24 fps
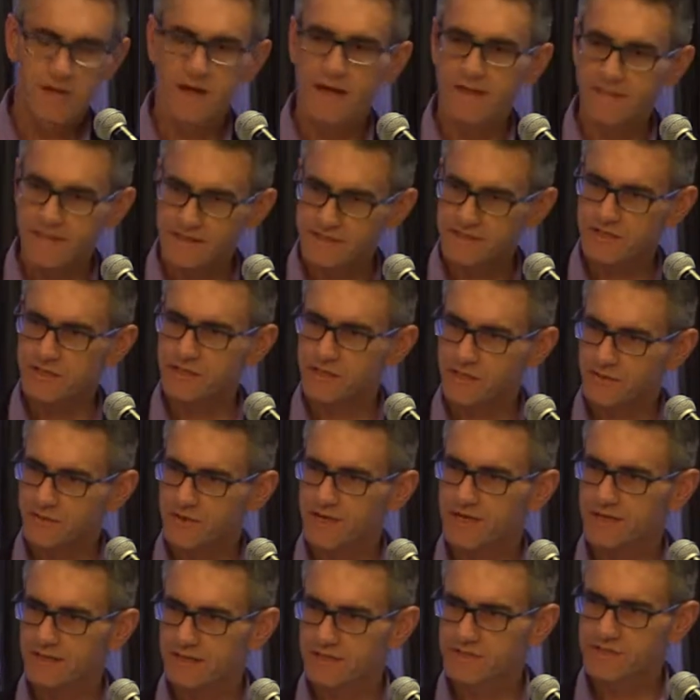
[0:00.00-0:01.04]
and that's going to
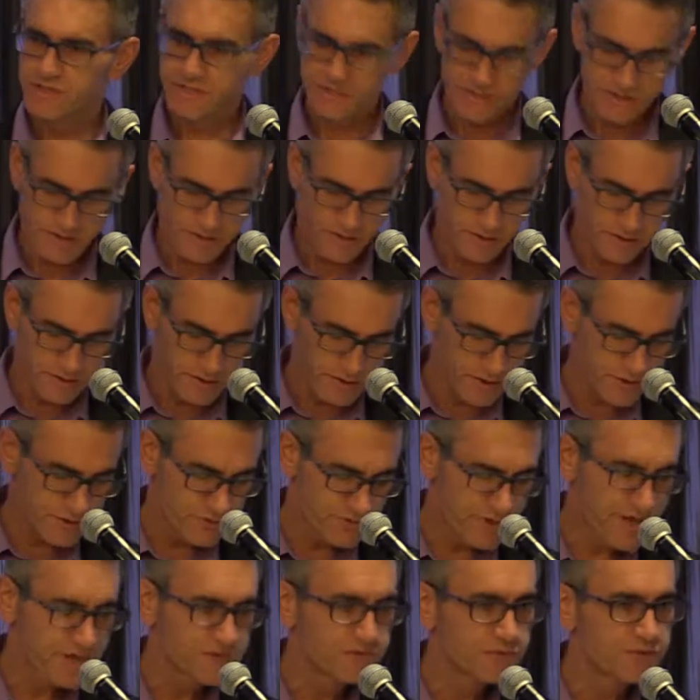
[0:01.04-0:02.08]
create logistical and
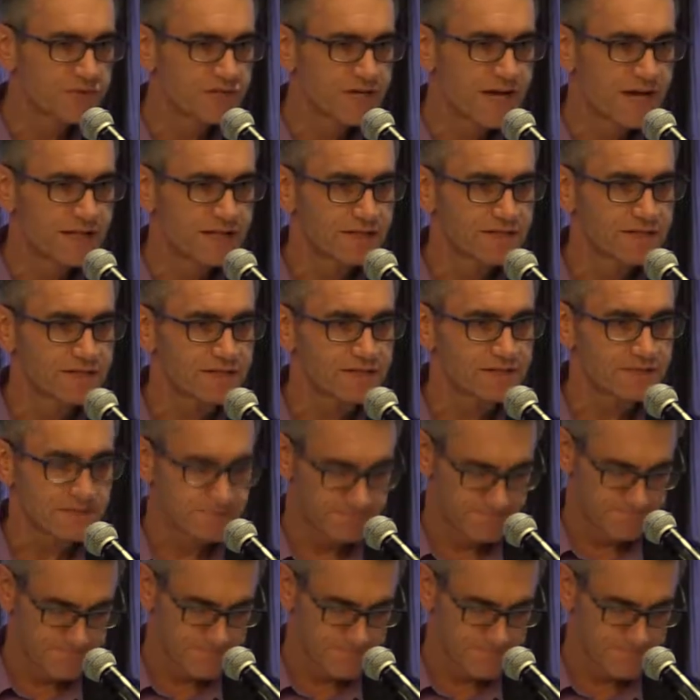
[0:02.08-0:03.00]
contractual challenges.